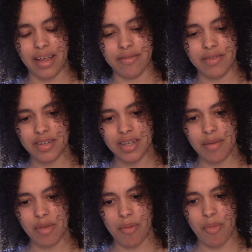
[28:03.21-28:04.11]
the first
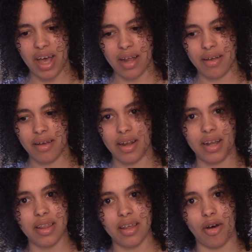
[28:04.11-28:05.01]
time I met an
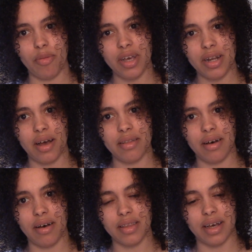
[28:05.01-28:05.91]
Ethiopian, I
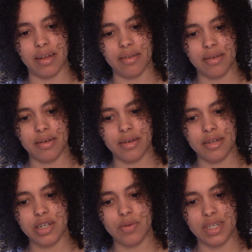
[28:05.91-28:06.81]
thought that
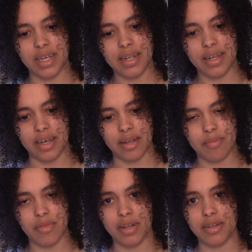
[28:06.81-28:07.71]
she was Indian,
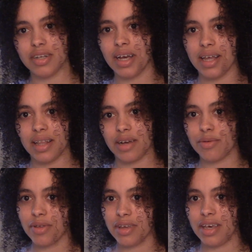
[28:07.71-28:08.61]
but she had like
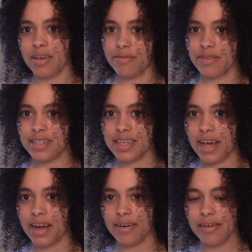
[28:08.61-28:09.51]
really frizzy
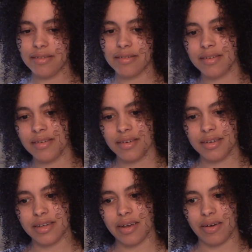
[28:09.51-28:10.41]
hair.
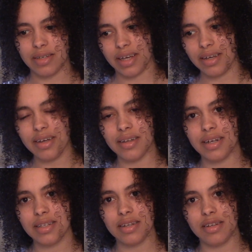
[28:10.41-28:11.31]
So I was like,
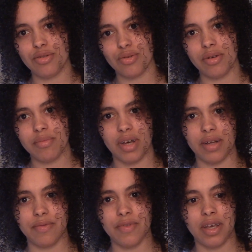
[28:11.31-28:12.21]
that's unusual, but
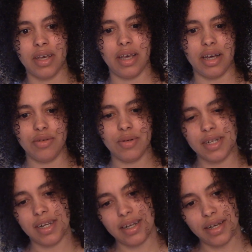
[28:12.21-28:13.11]
yeah, she
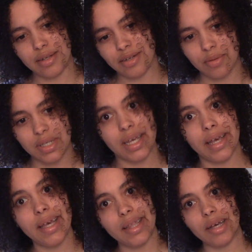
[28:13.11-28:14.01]
wasn't Indian, she was
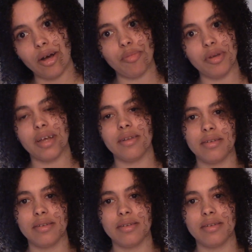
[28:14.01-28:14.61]
Ethiopian.